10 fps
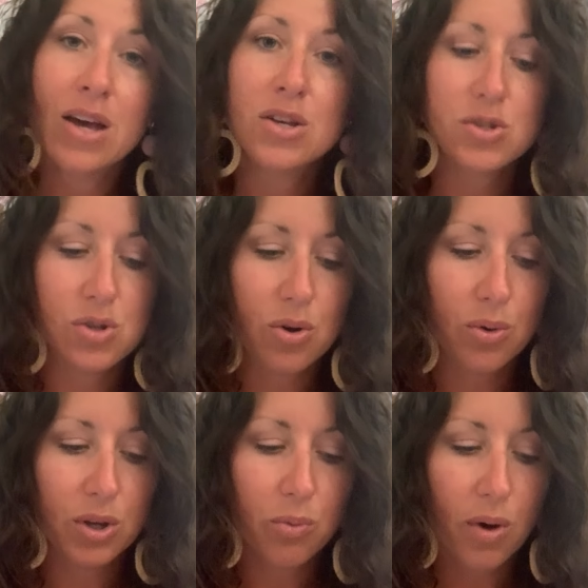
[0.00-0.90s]
So
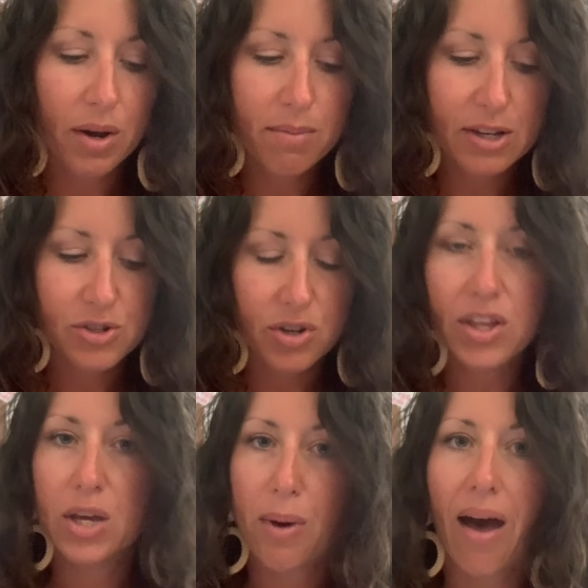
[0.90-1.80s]
you want to make sure
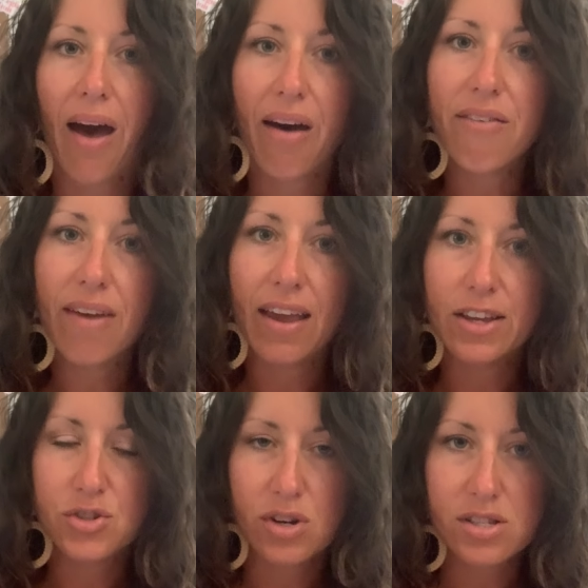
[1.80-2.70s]
that you have a
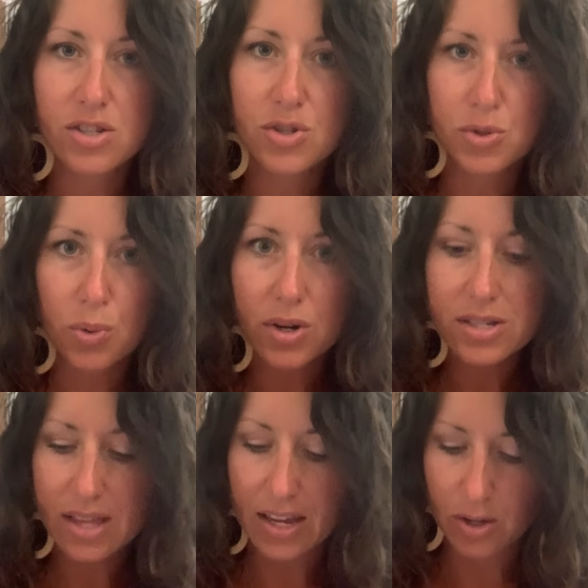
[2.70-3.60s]
trusted source
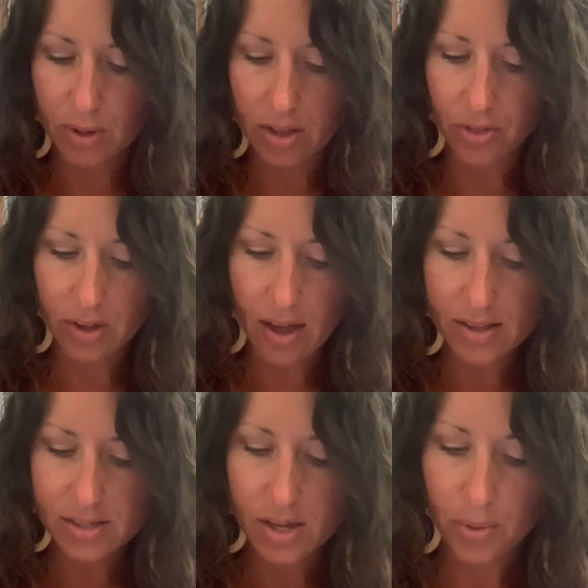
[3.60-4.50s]
that you can look at
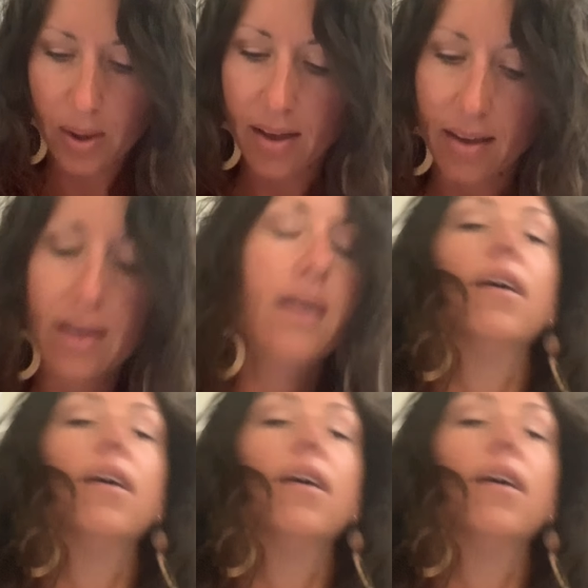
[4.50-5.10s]
and say, okay,